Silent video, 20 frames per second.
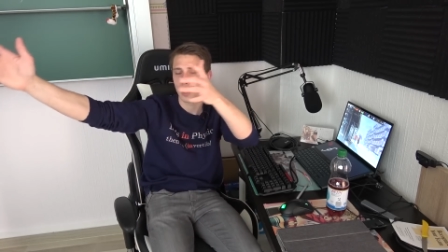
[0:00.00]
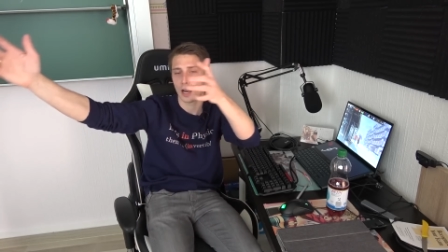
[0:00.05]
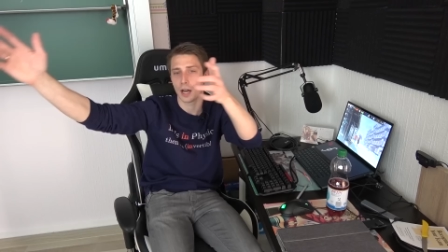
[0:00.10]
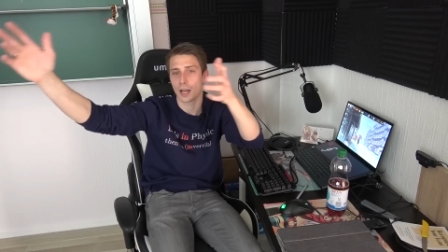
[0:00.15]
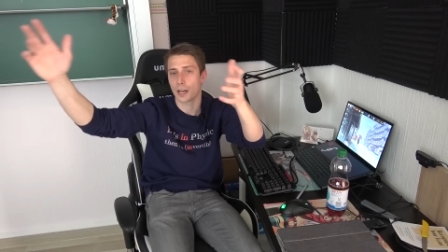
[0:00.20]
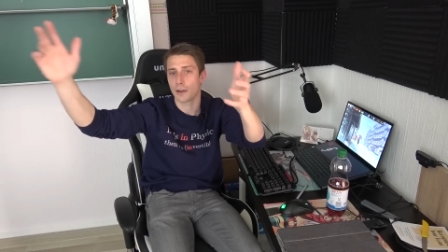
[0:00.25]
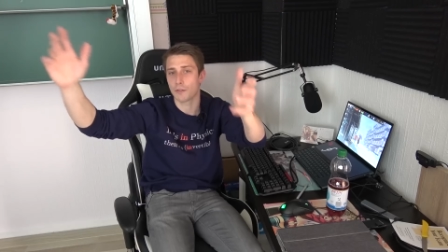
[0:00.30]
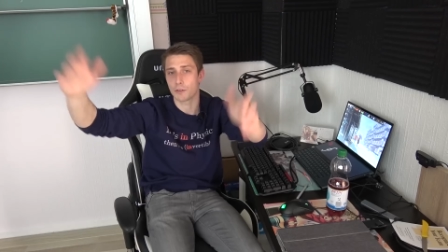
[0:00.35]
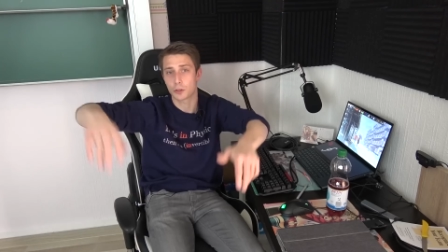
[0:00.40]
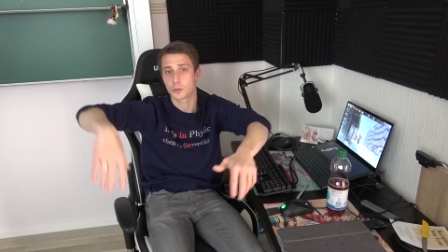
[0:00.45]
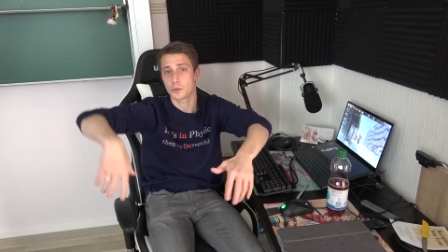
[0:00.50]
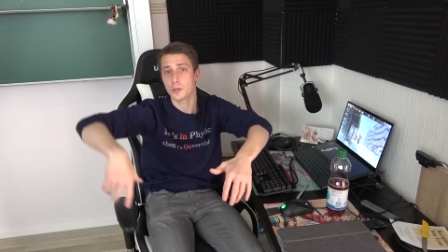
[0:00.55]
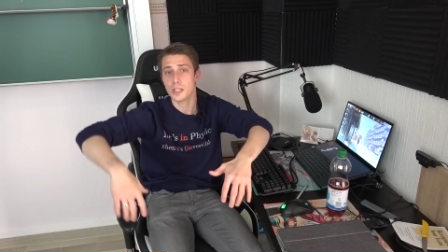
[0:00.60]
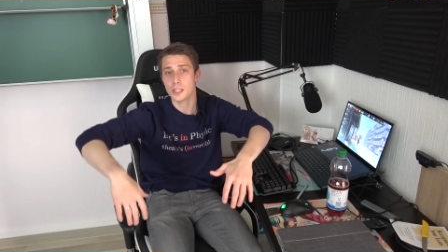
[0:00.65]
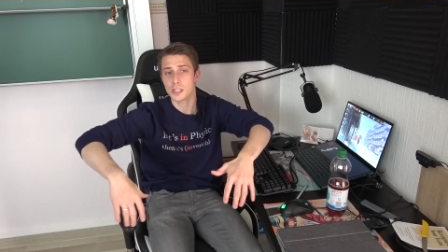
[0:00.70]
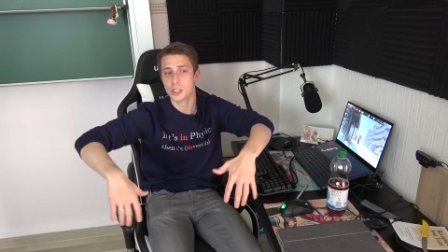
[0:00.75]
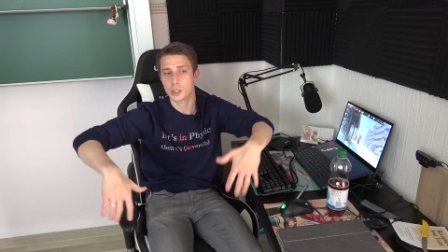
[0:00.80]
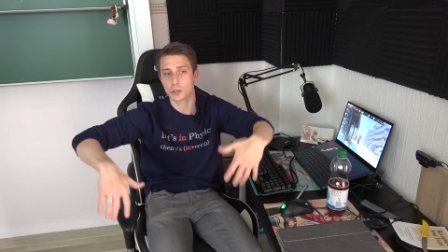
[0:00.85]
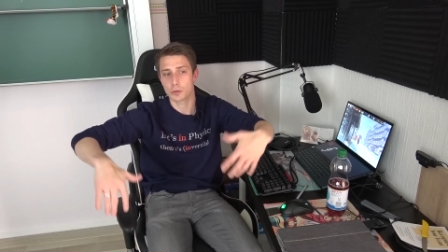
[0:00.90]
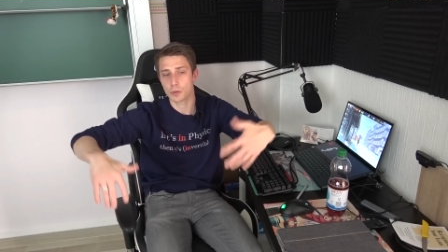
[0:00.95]
I have a
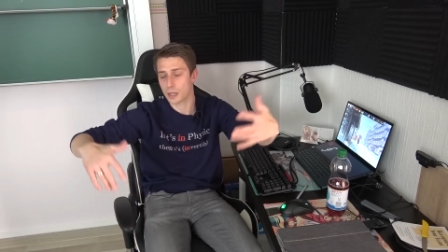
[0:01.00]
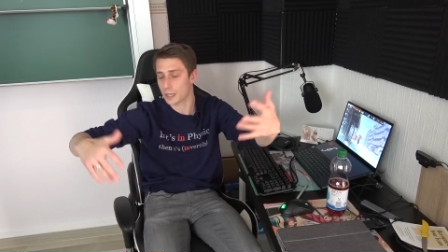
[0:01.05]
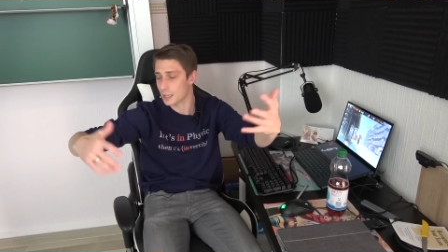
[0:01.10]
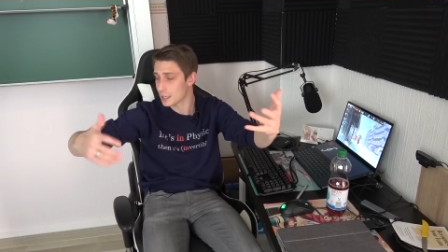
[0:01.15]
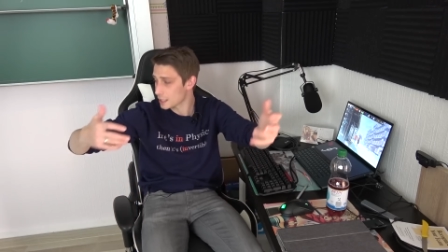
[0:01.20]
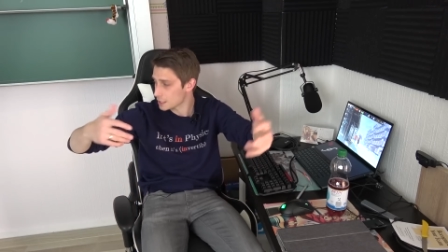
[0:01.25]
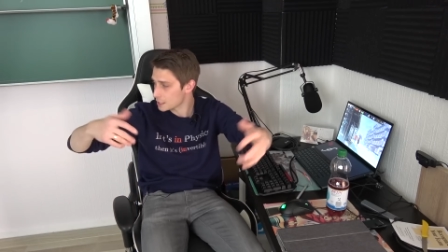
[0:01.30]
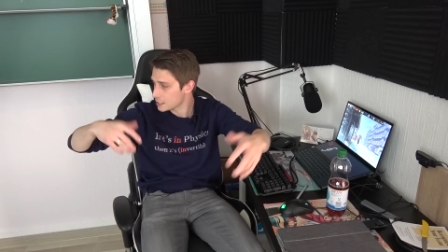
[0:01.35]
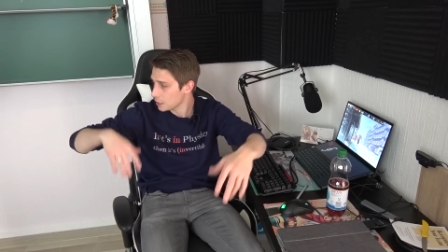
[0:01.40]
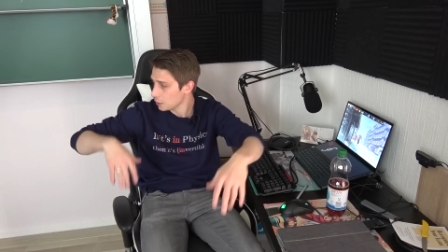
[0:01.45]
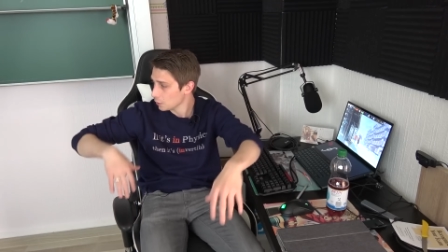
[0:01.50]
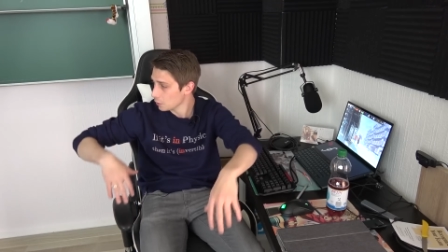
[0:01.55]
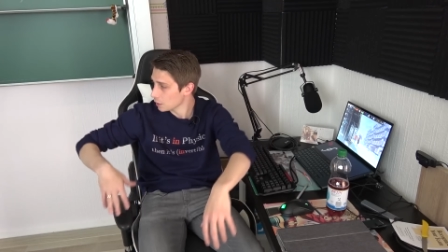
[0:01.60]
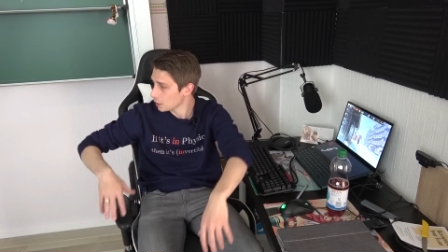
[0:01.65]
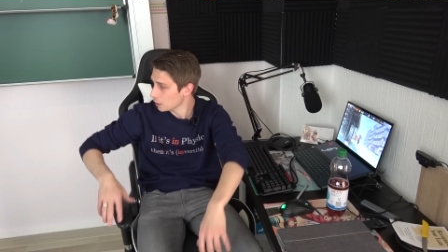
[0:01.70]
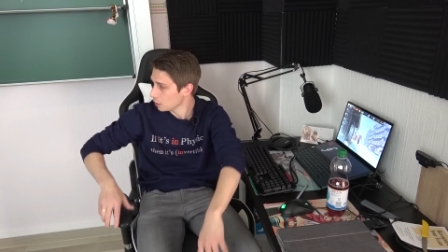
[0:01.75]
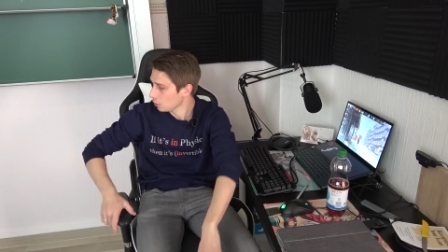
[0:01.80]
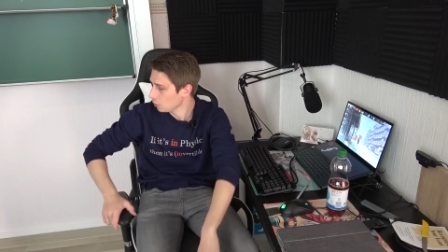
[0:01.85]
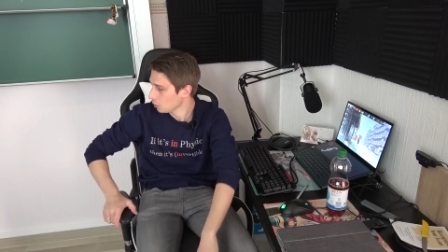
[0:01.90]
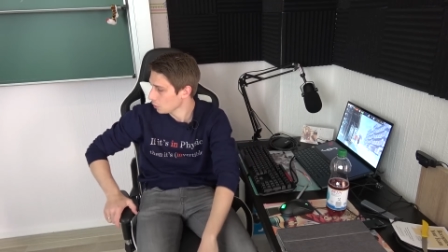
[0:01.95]
green screen, etc.
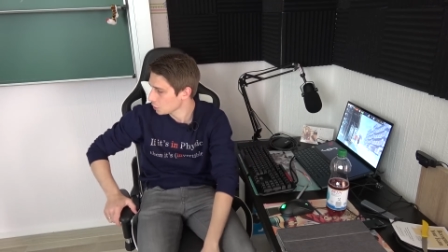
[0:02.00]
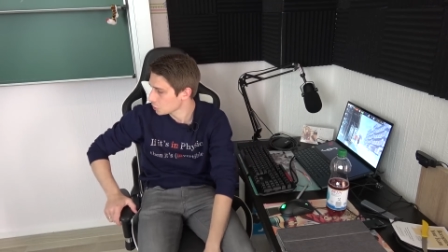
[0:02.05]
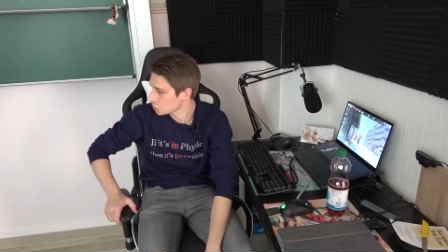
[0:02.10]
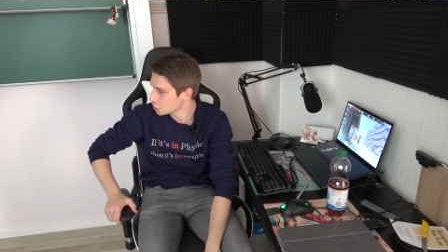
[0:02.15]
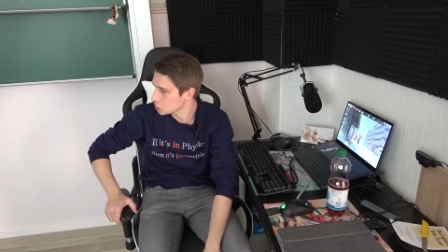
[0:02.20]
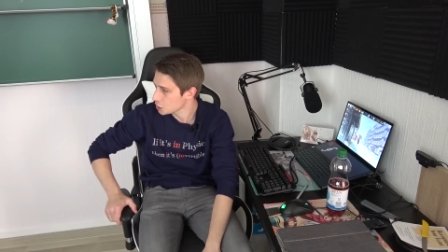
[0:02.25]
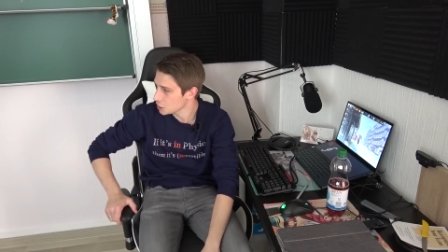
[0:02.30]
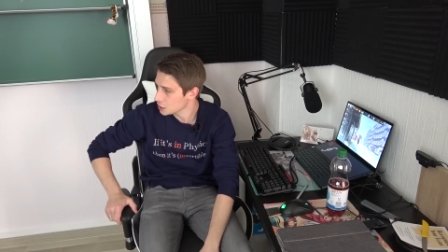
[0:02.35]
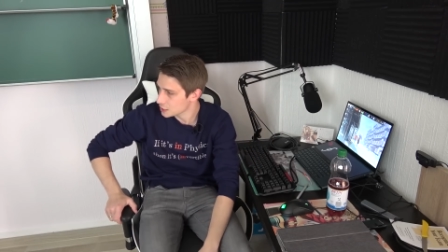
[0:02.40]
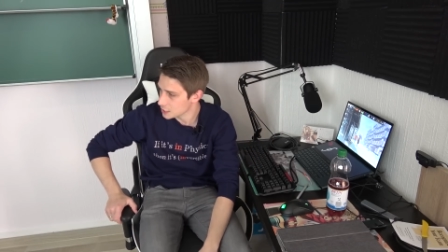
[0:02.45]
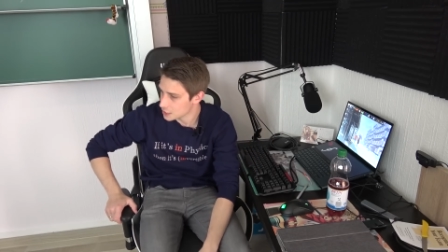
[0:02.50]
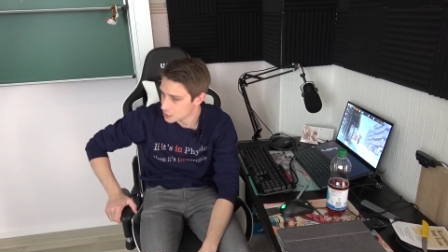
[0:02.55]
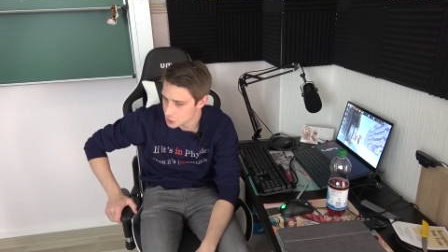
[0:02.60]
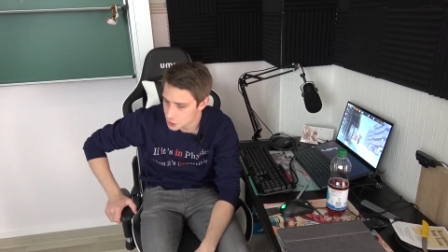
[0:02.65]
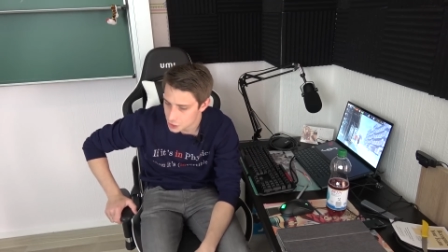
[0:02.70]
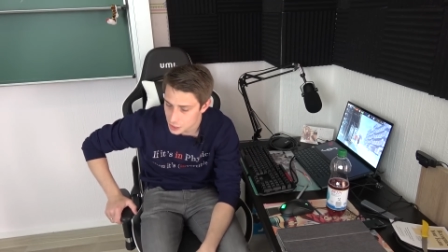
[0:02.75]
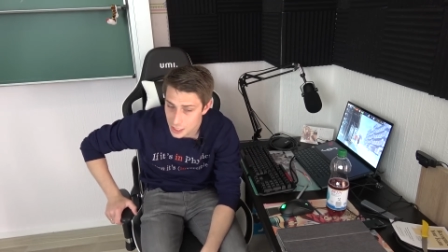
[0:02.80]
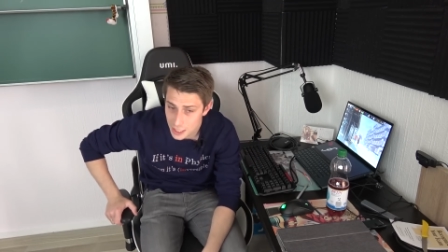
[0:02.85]
All the shit that you